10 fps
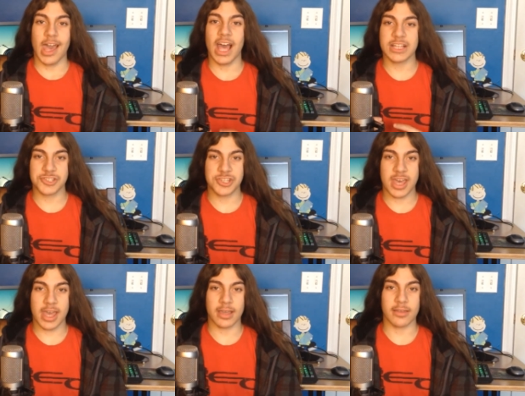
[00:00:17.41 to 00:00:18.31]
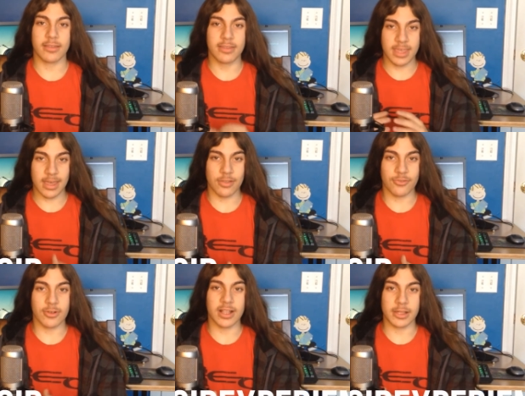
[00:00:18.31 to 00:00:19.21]
hashtag the
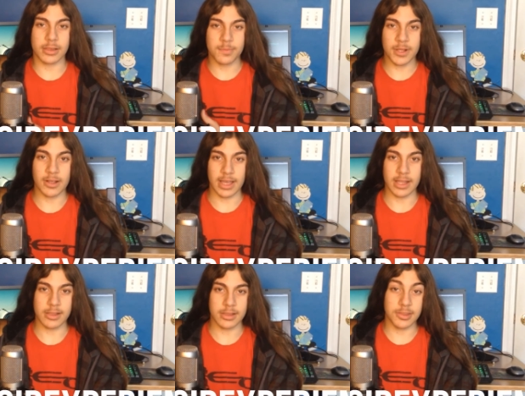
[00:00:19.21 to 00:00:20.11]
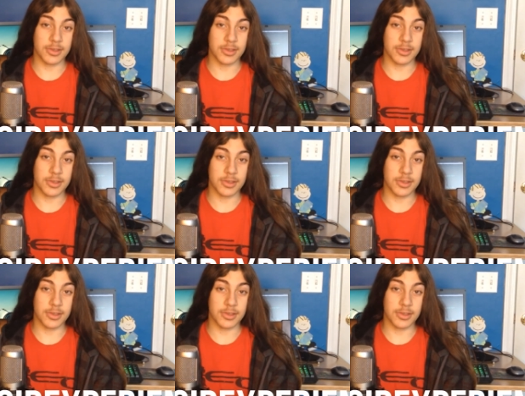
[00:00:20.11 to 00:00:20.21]
Android experience.